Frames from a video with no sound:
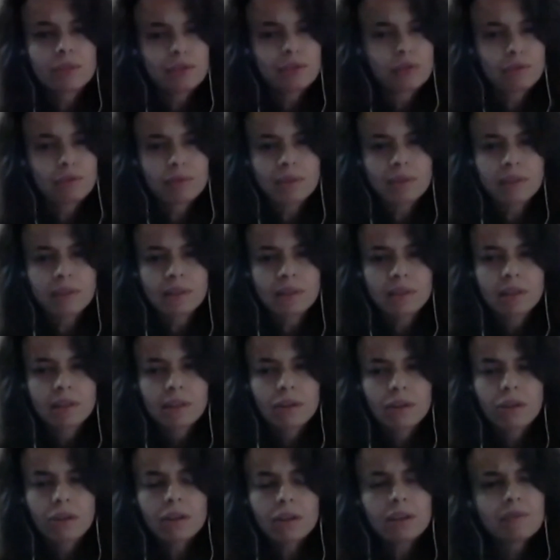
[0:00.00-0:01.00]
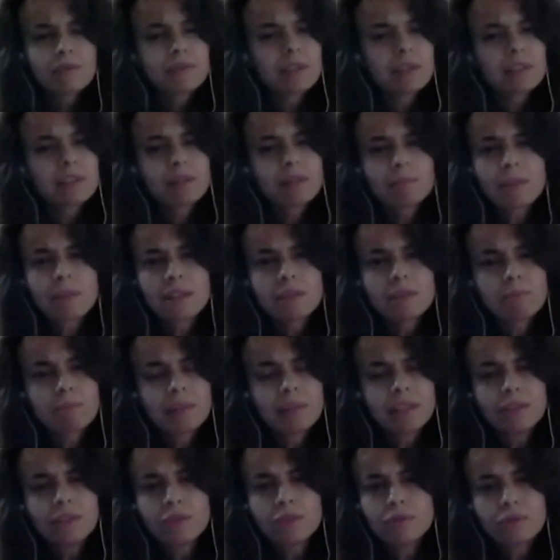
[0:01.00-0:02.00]
student, all of this must be
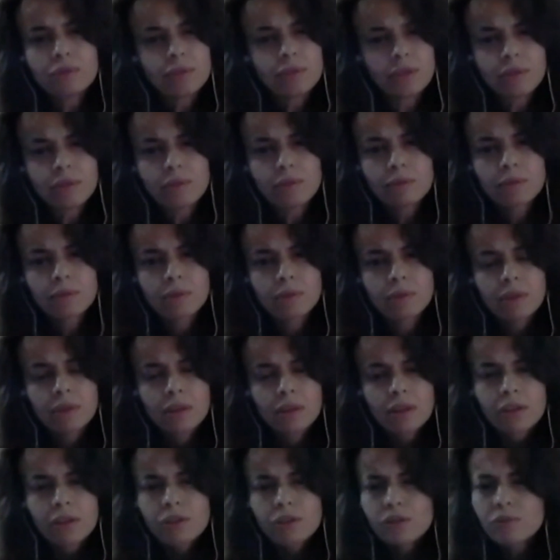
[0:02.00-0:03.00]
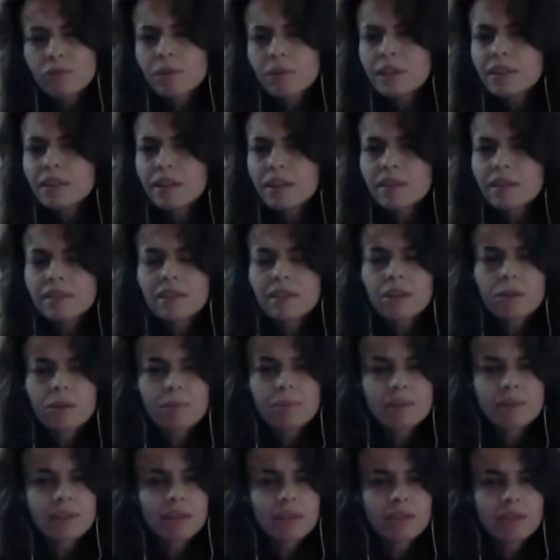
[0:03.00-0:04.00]
new to you. So what are the
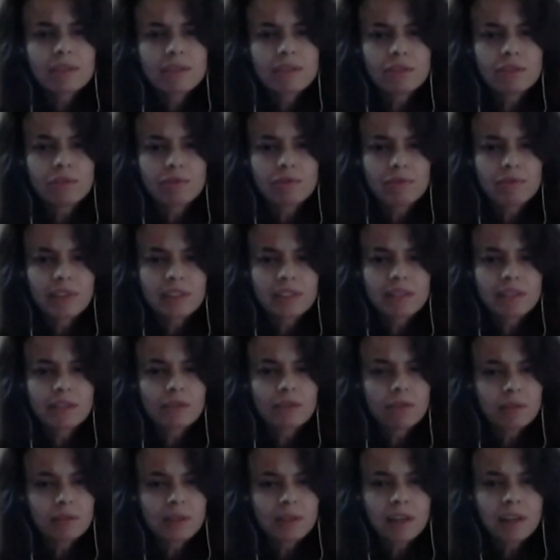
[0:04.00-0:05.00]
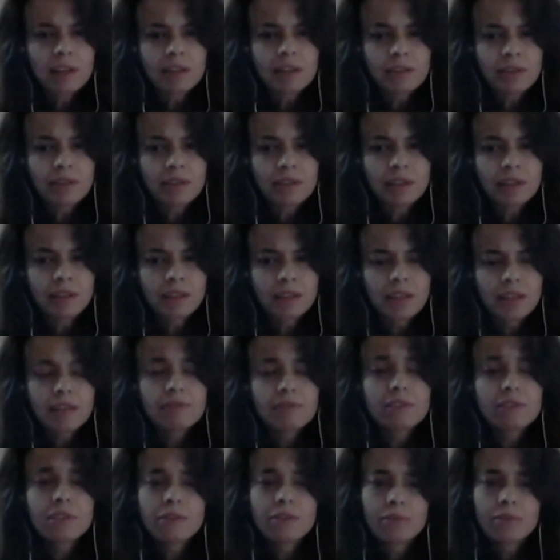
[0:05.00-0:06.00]
obstacles you face in online learning, if
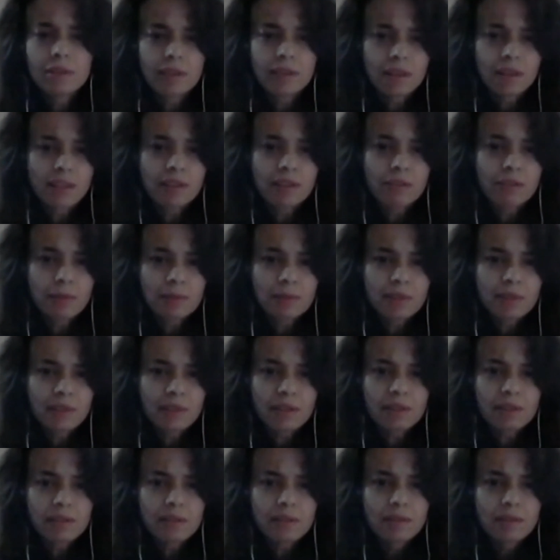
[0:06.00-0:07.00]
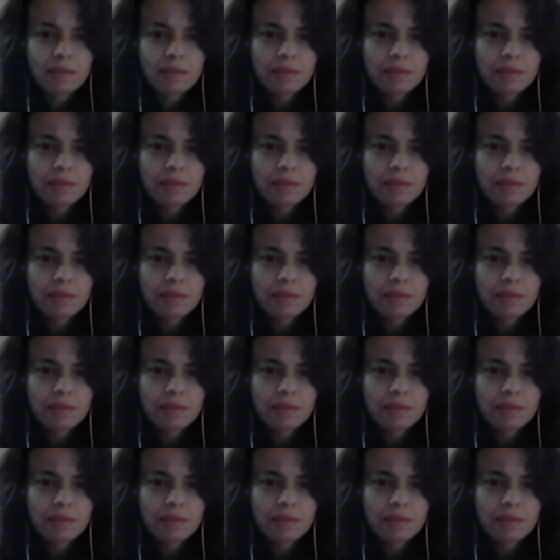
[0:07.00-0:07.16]
there were any obstacles?